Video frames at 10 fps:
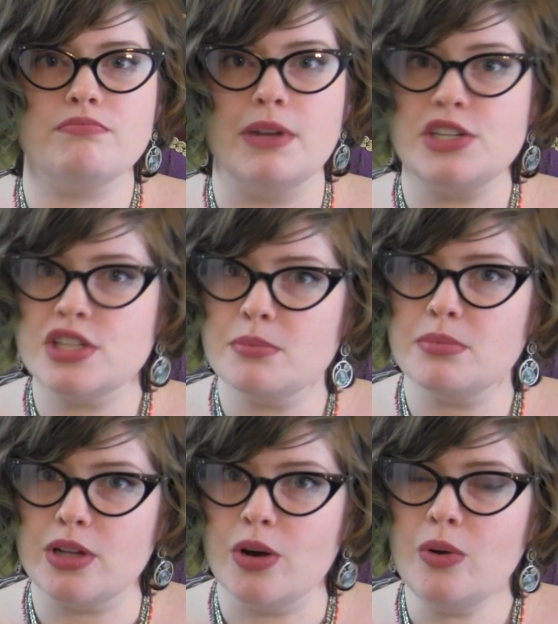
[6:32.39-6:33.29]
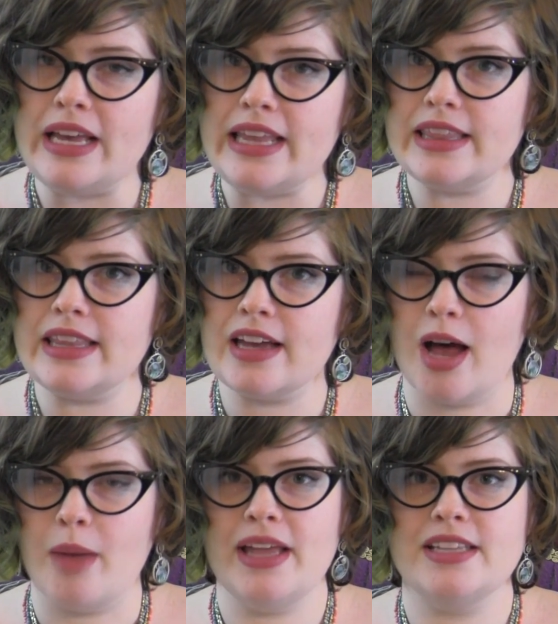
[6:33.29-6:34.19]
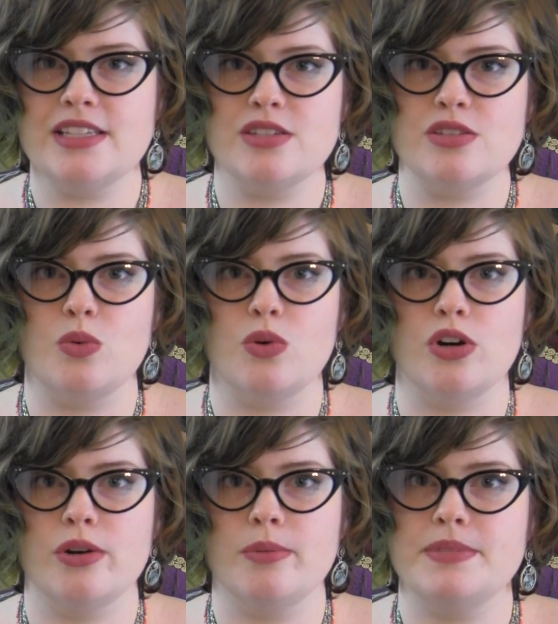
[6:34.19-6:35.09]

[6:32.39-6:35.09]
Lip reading: mention them below in the comments or